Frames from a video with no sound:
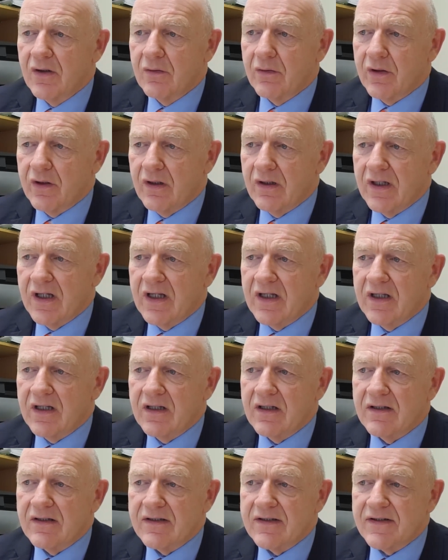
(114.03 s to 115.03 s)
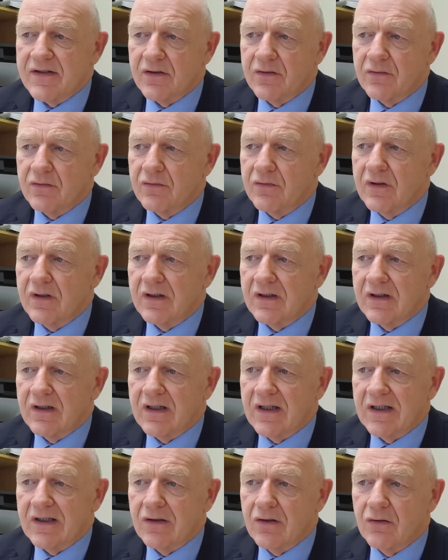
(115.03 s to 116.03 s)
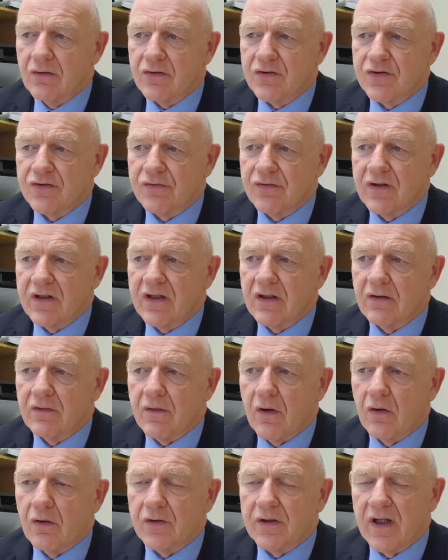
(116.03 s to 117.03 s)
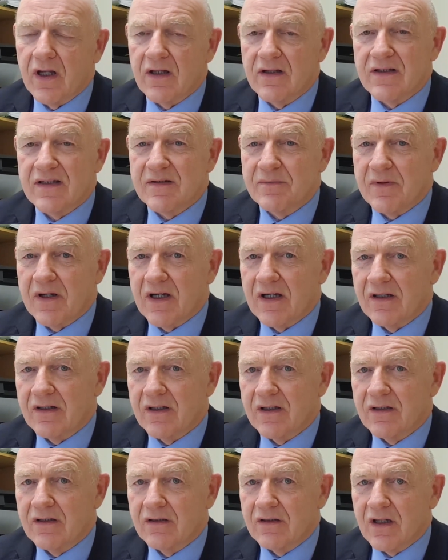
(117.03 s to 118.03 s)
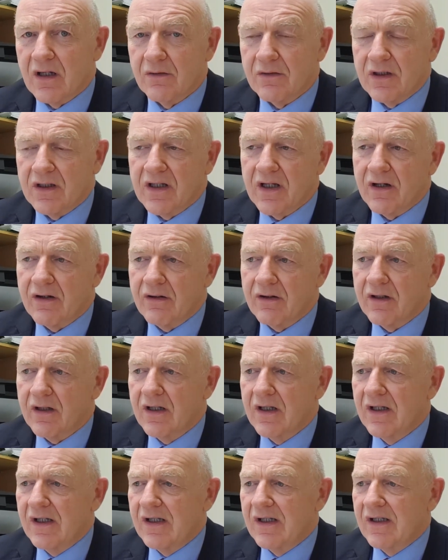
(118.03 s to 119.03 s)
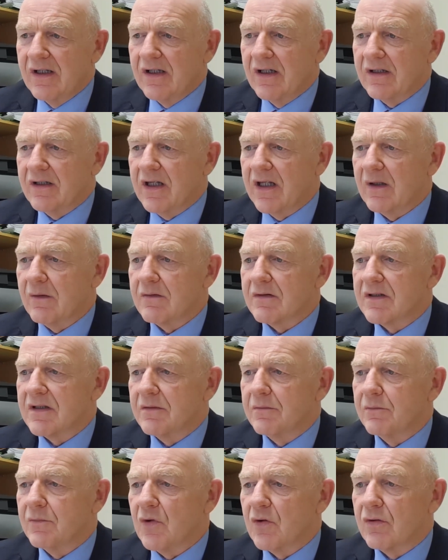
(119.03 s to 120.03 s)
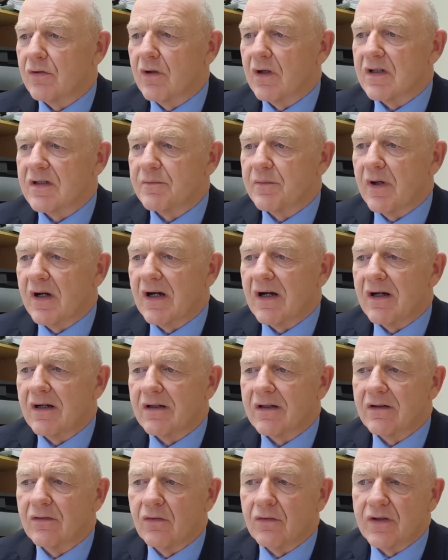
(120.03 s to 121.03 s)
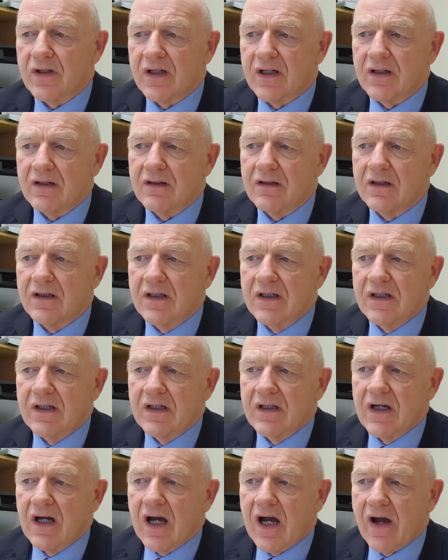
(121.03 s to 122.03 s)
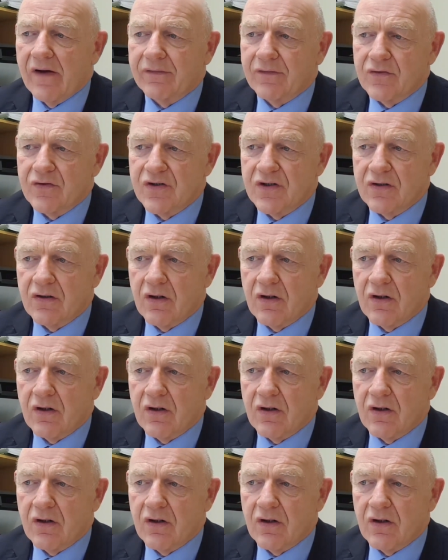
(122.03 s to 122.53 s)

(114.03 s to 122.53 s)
where a lady sued a luxury hotel spa in County Kerry. I think it was the Muckross Park Hotel, after she